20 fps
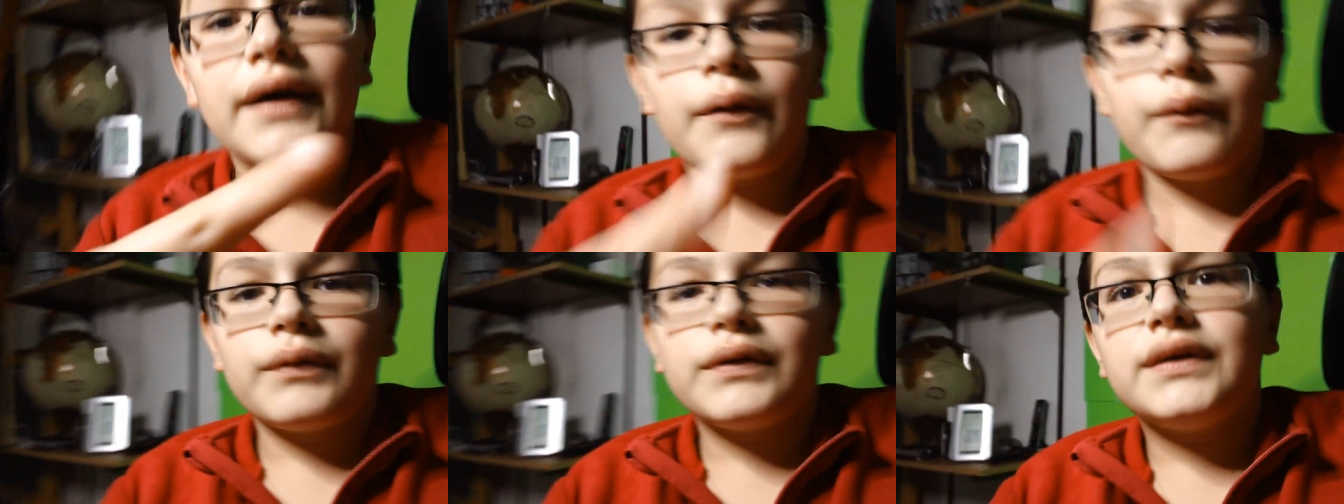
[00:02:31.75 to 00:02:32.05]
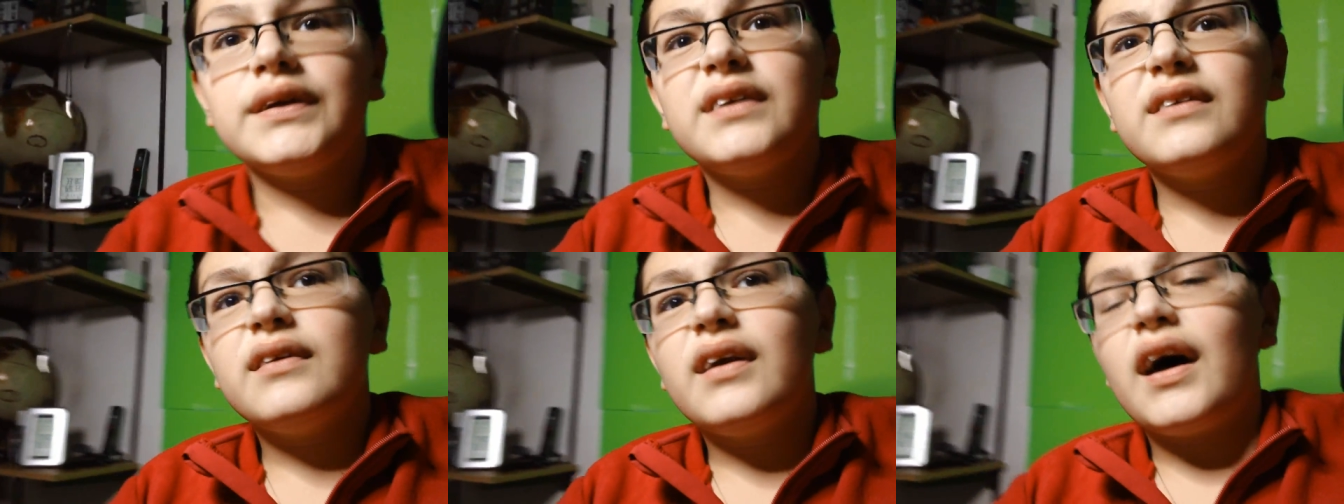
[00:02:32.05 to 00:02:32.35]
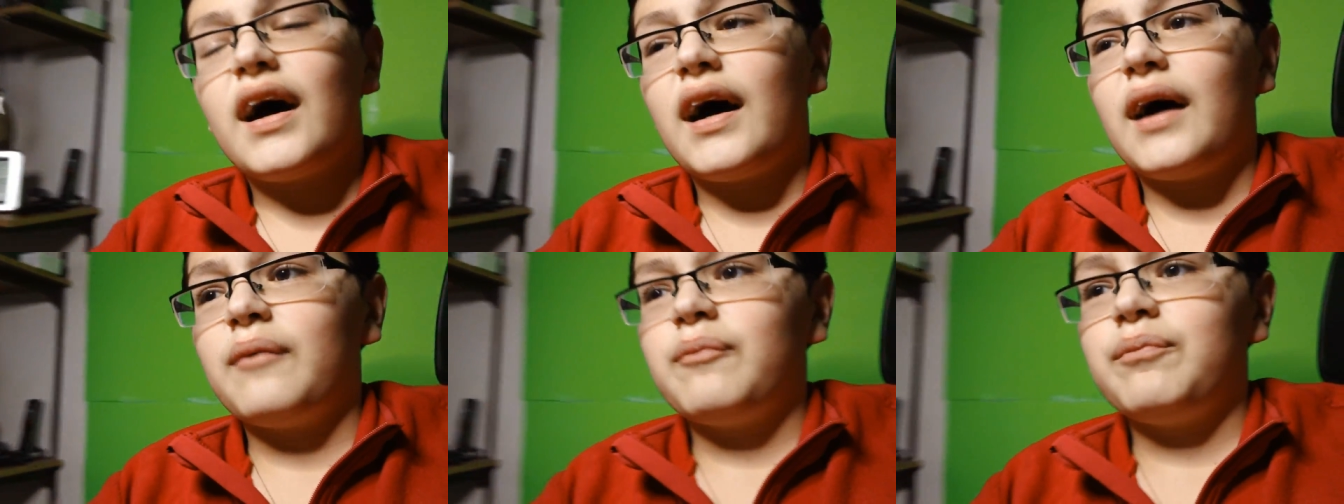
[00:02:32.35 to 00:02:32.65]
I would,
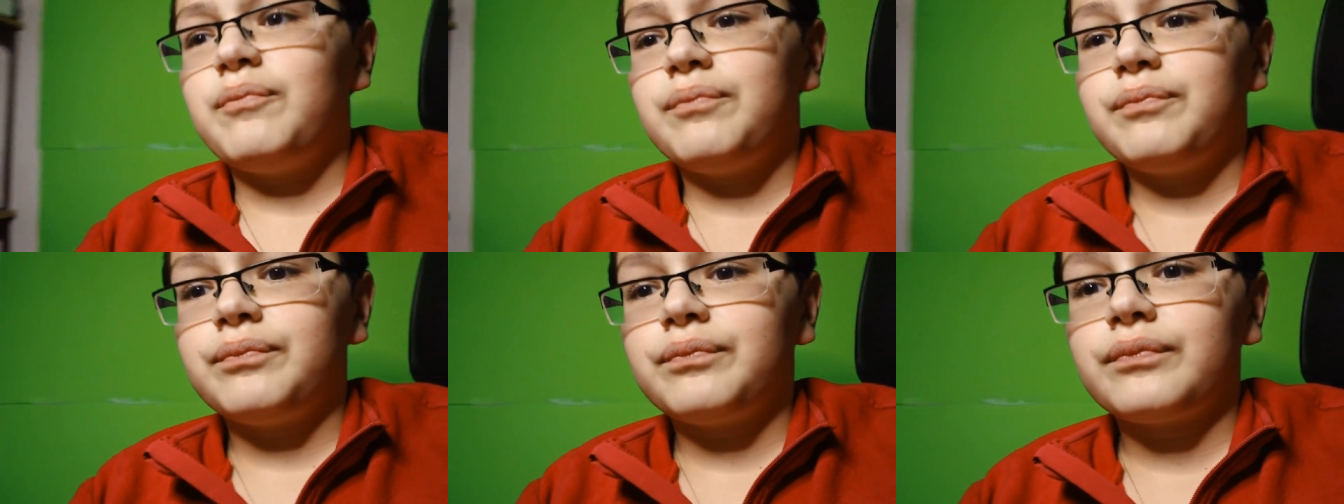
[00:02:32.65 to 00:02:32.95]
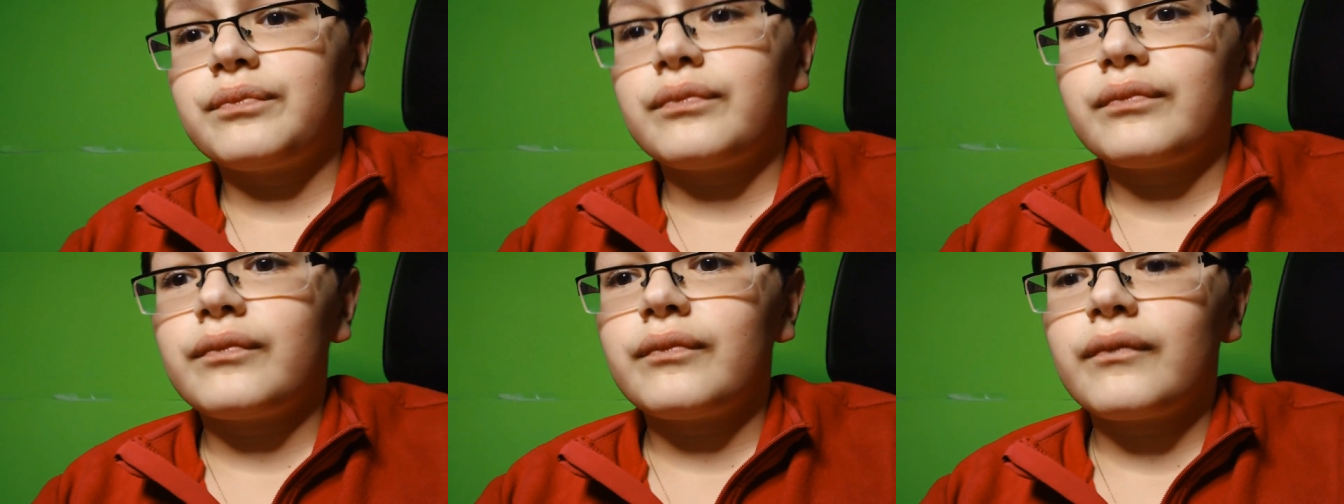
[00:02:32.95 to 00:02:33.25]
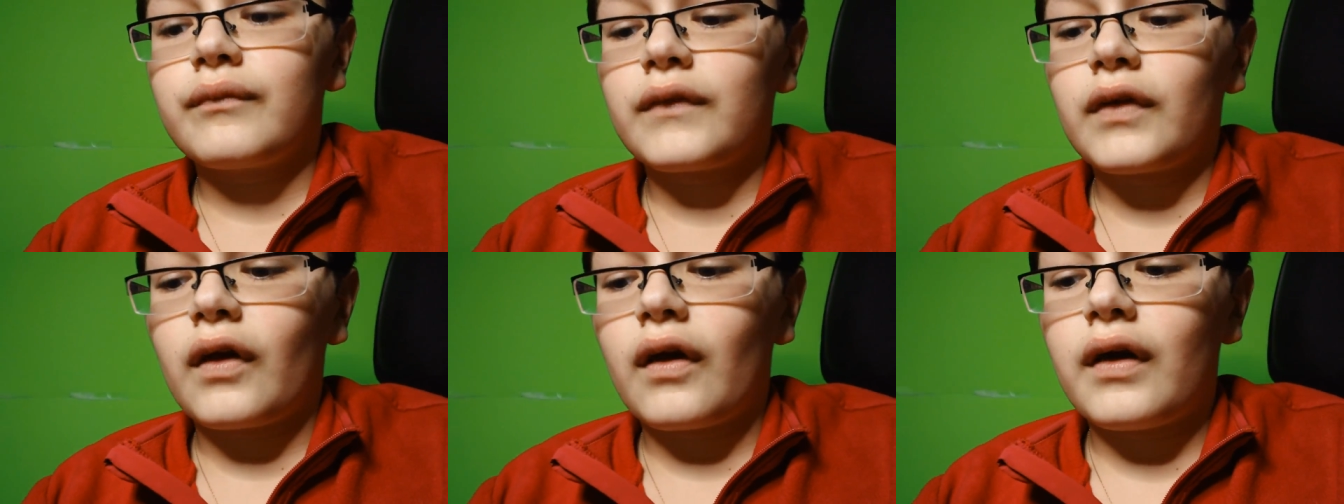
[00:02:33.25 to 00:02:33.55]
um,
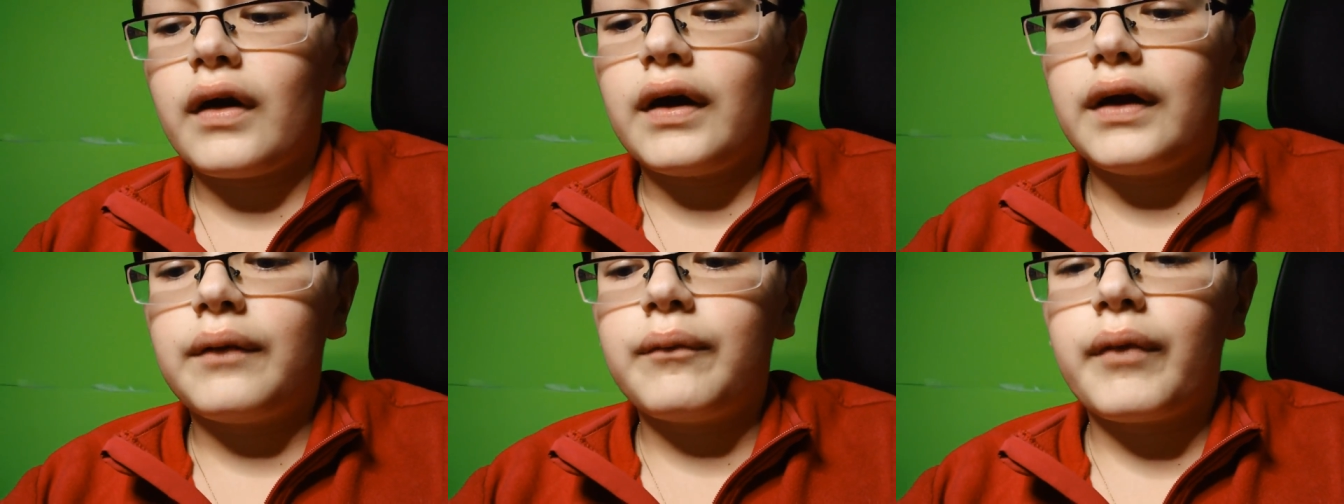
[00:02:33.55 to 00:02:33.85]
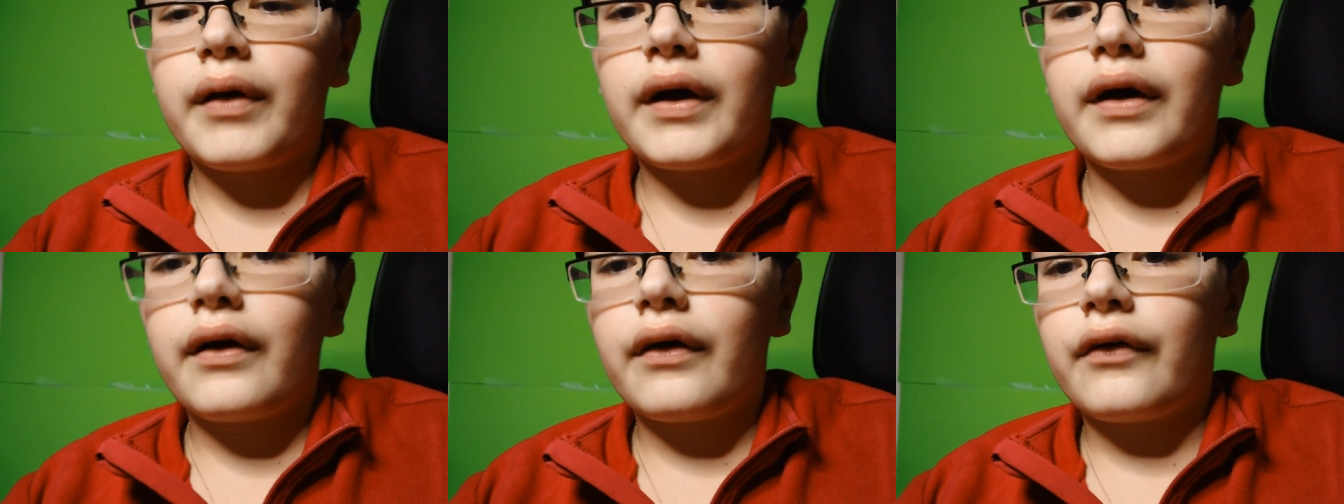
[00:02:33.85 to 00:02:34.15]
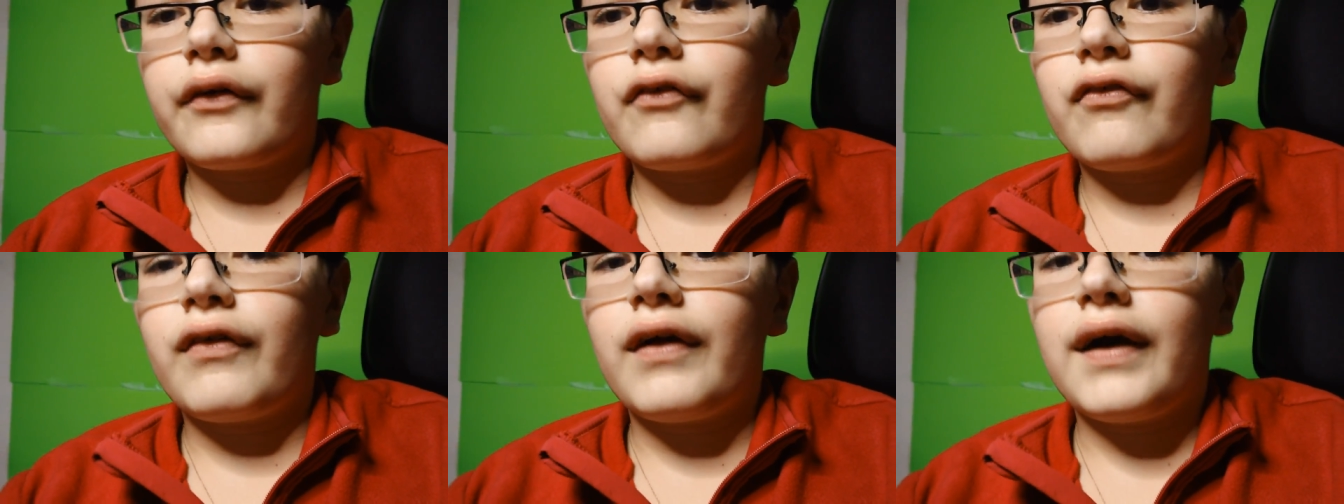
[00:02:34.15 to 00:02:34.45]
in my
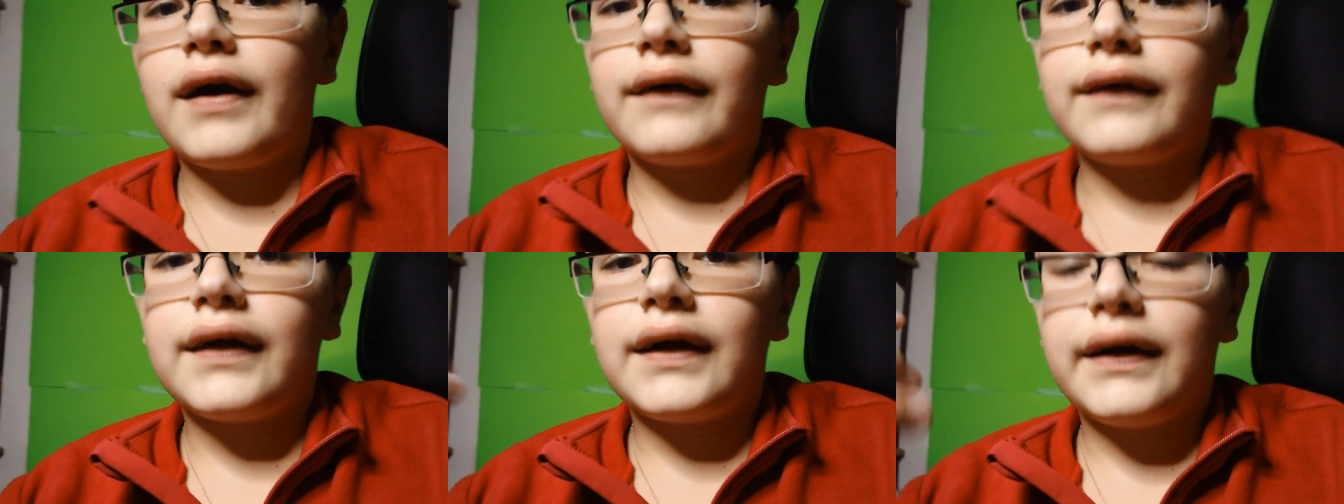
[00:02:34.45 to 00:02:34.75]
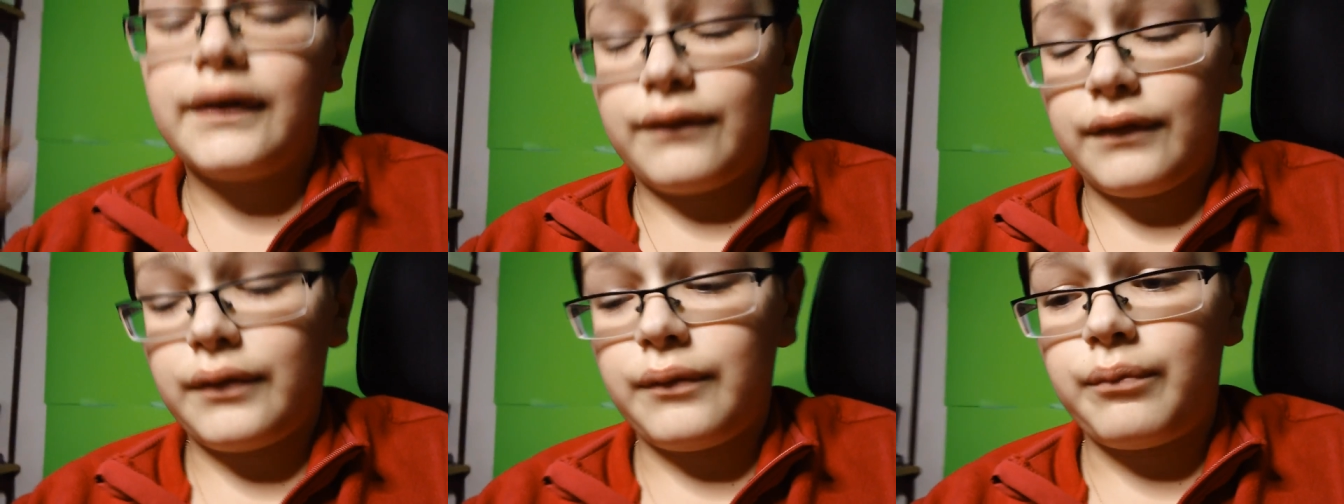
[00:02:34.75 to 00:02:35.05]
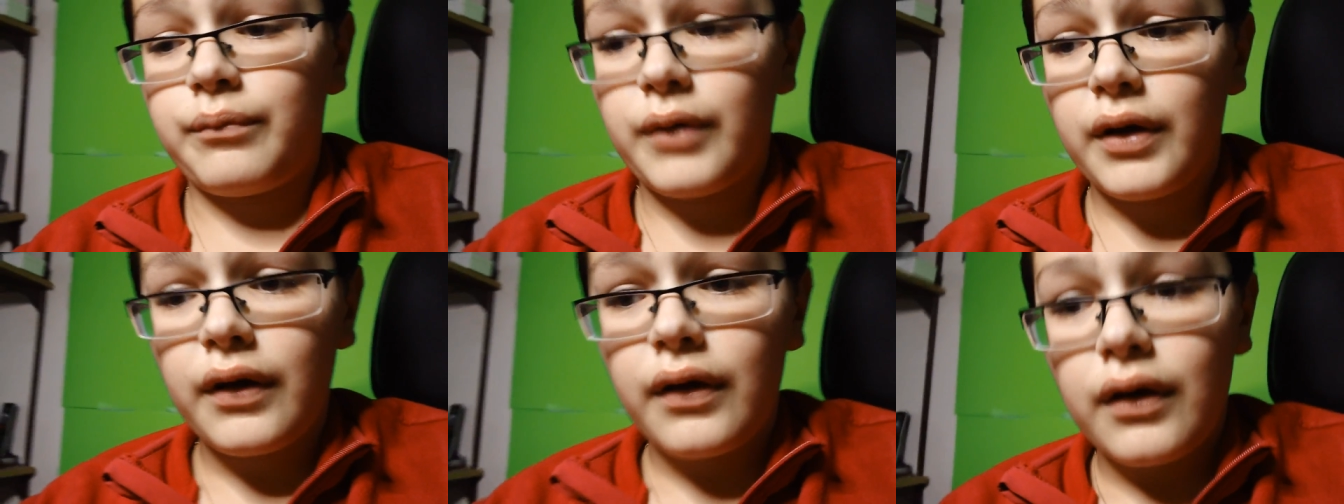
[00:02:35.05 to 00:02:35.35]
other vlog, that I would